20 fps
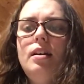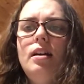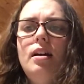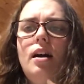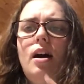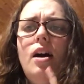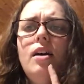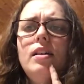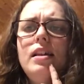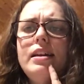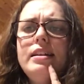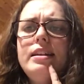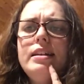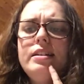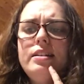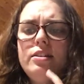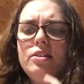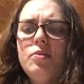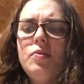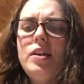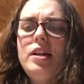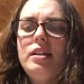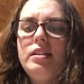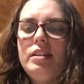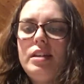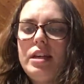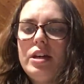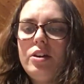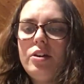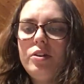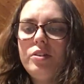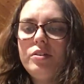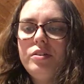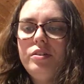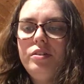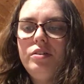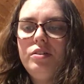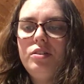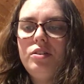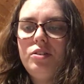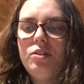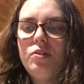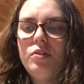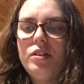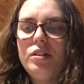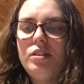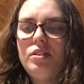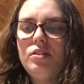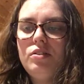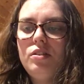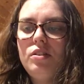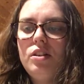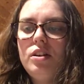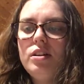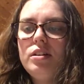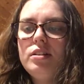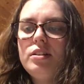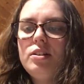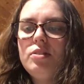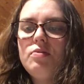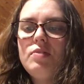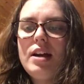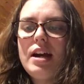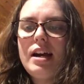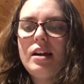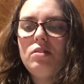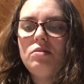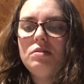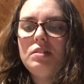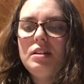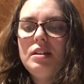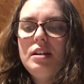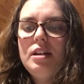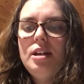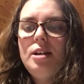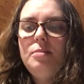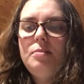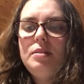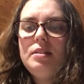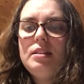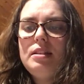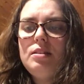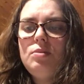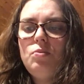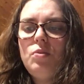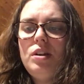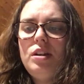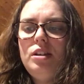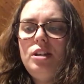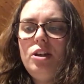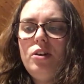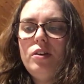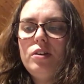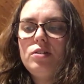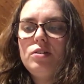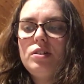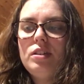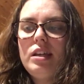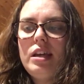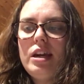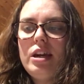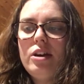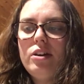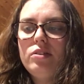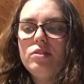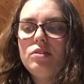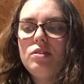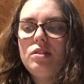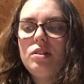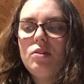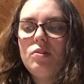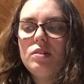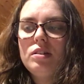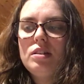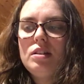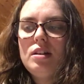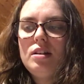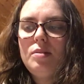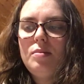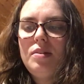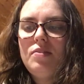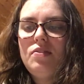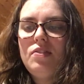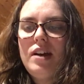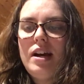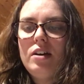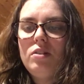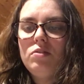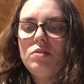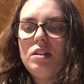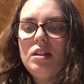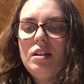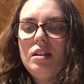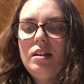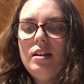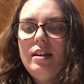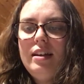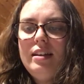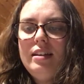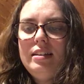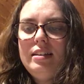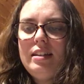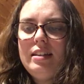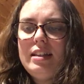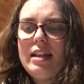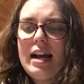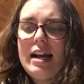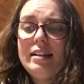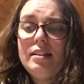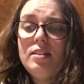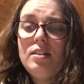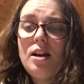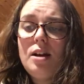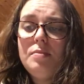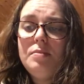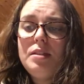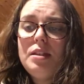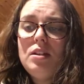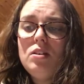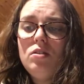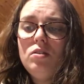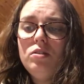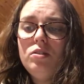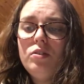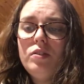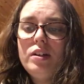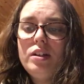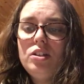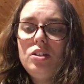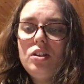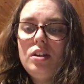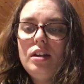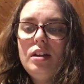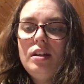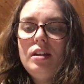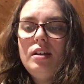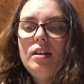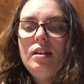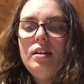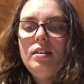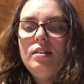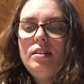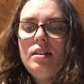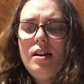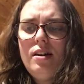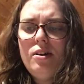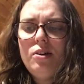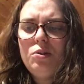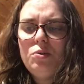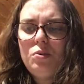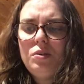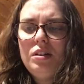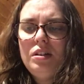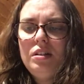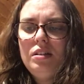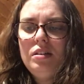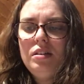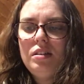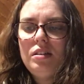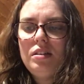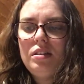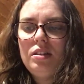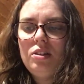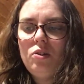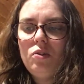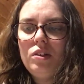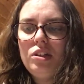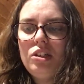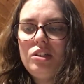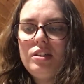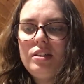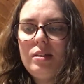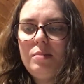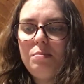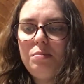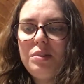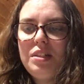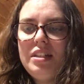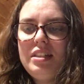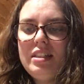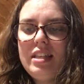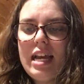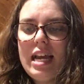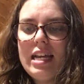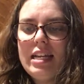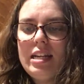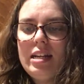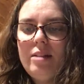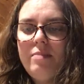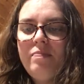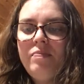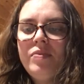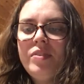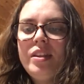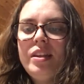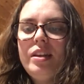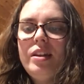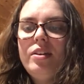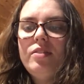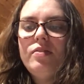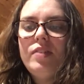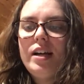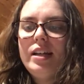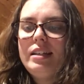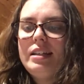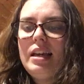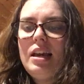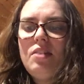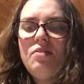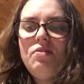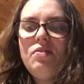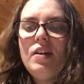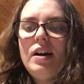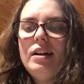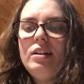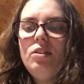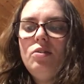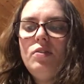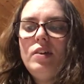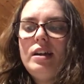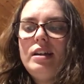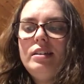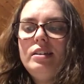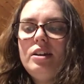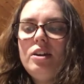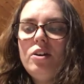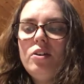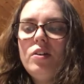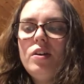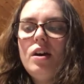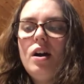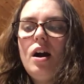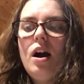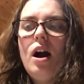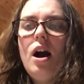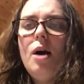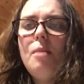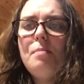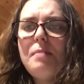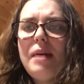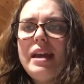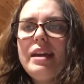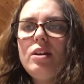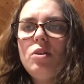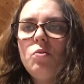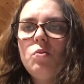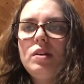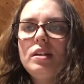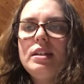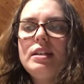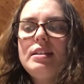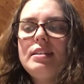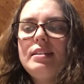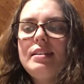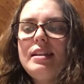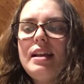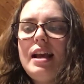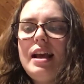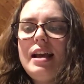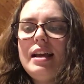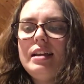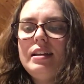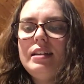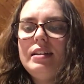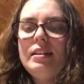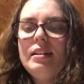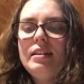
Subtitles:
All I need is a reindeer. The Grinch looked around, but since reindeer are scarce, there was none to be found. Did that stop the old Grinch? No. The Grinch simply said, if I can't find a reindeer, I'll make one instead.